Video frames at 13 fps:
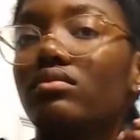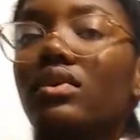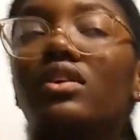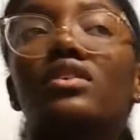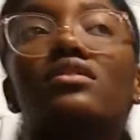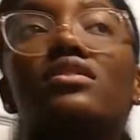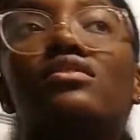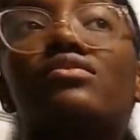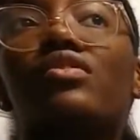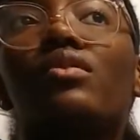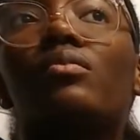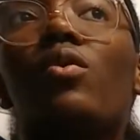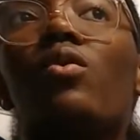Because it's
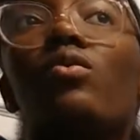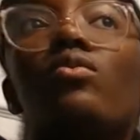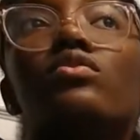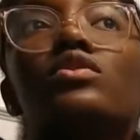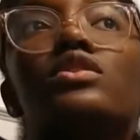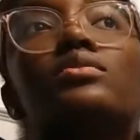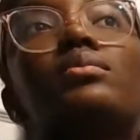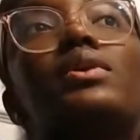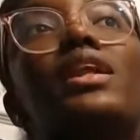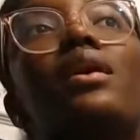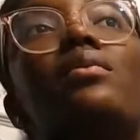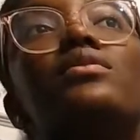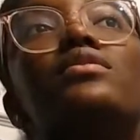firm holds,
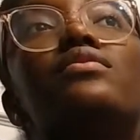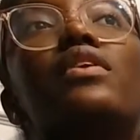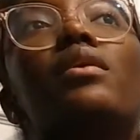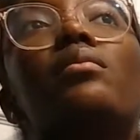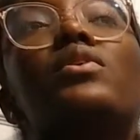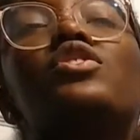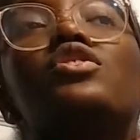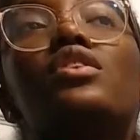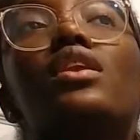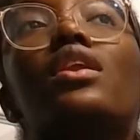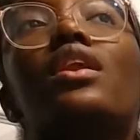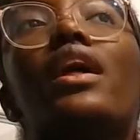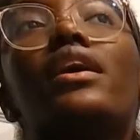but that was very much
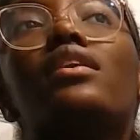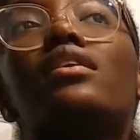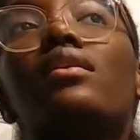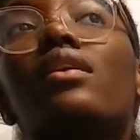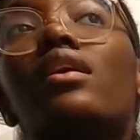light.